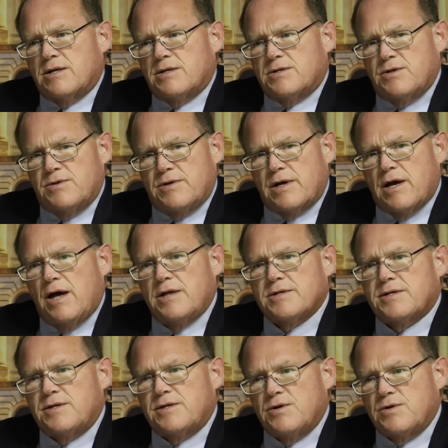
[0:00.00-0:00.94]
to the
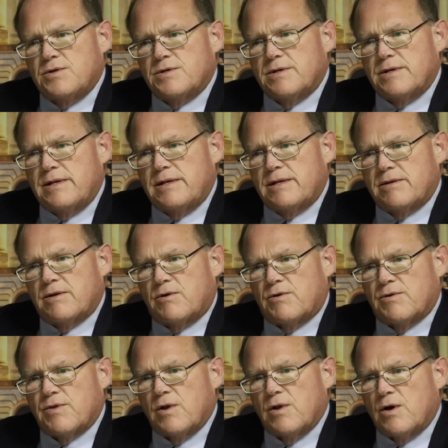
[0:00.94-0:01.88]
Constitution
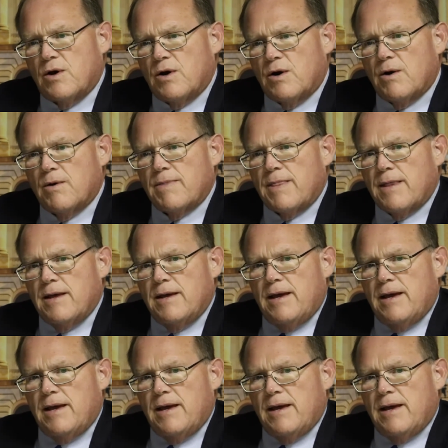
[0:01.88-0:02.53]
or the law